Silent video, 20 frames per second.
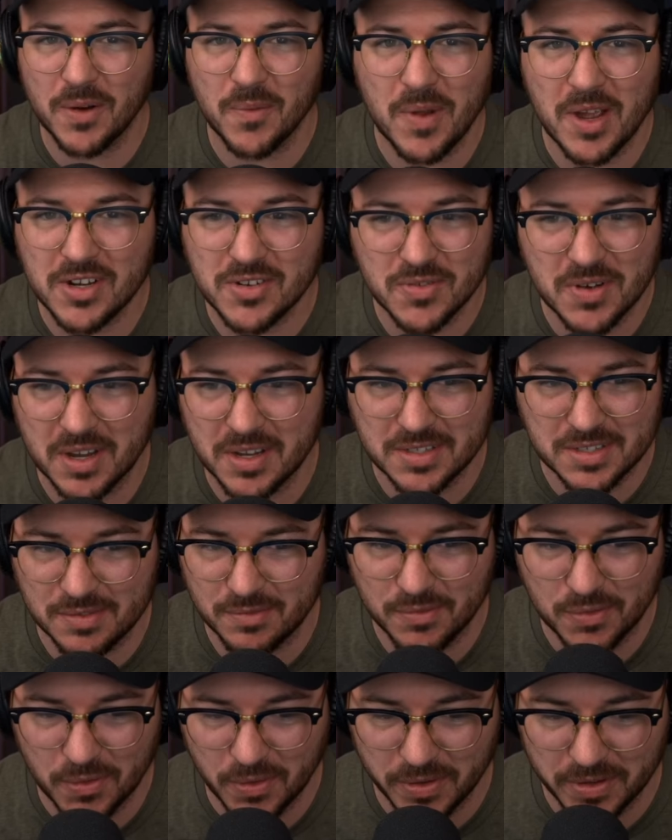to watch rockets in
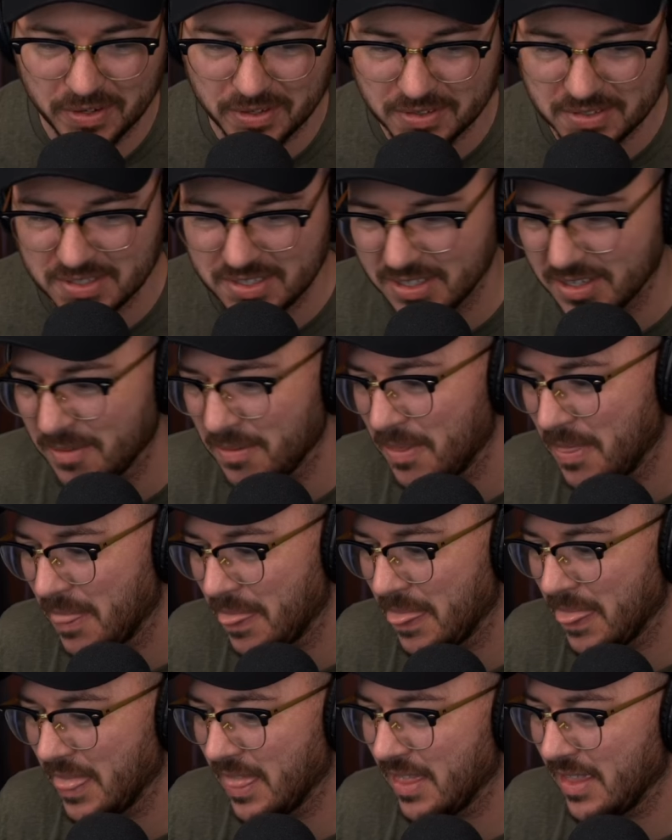Florida and you'll see it.
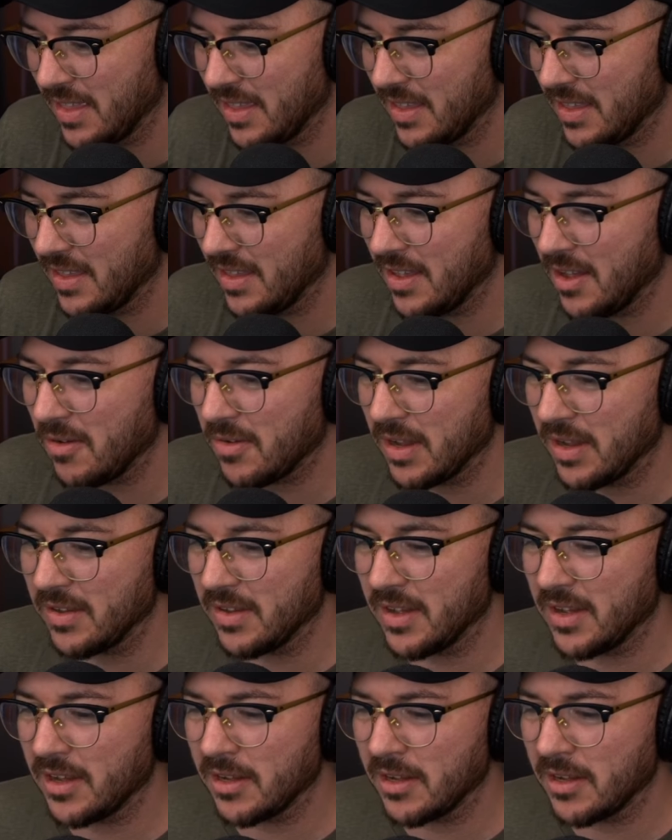Okay.